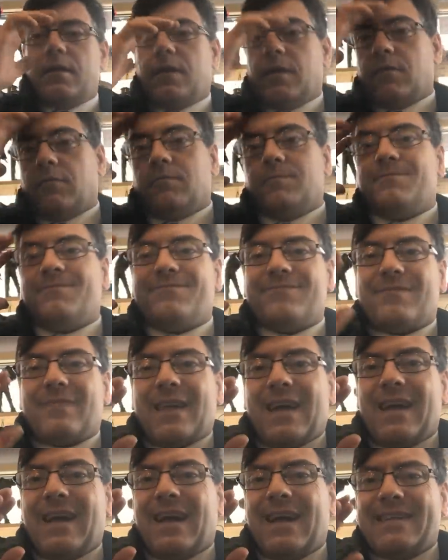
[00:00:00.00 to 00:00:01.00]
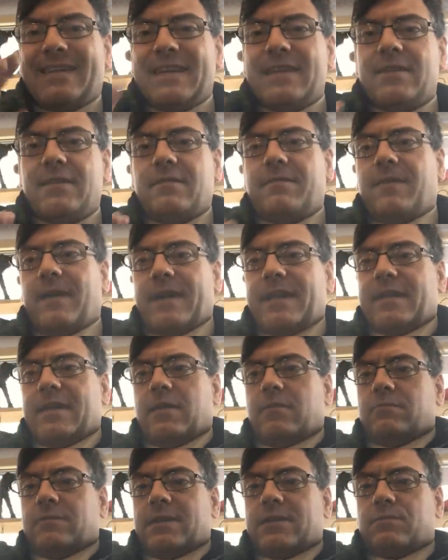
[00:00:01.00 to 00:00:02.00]
Now, I didn't find
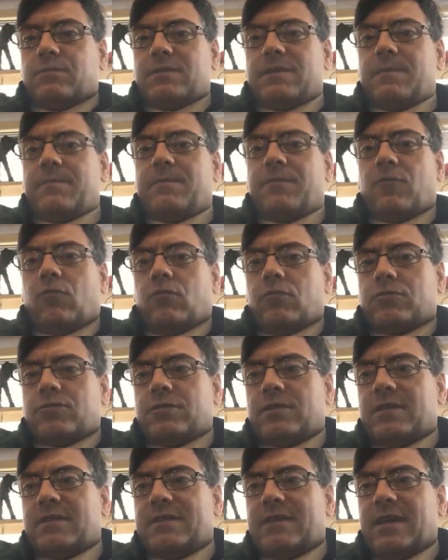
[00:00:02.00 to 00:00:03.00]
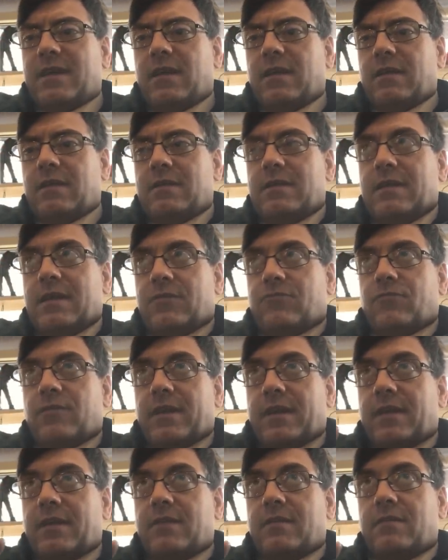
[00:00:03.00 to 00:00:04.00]
out this was up for auction until
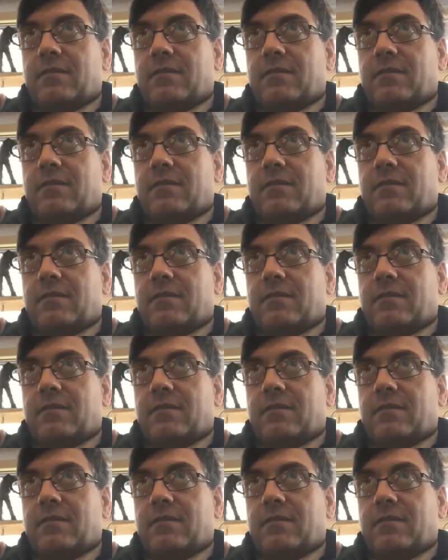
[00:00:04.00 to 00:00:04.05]
literally